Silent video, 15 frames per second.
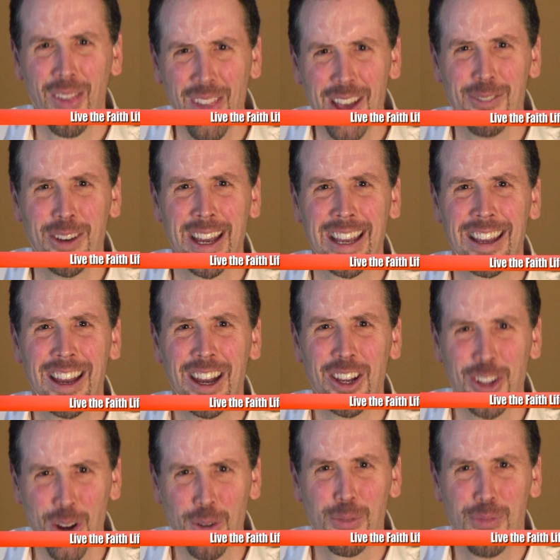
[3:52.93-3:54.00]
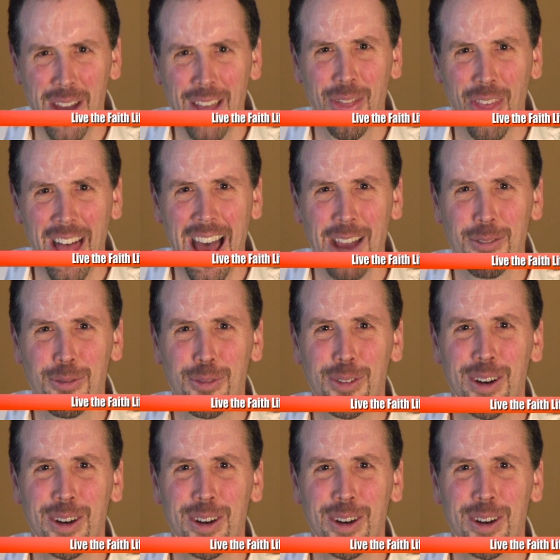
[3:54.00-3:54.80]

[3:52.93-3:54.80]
living your faith life.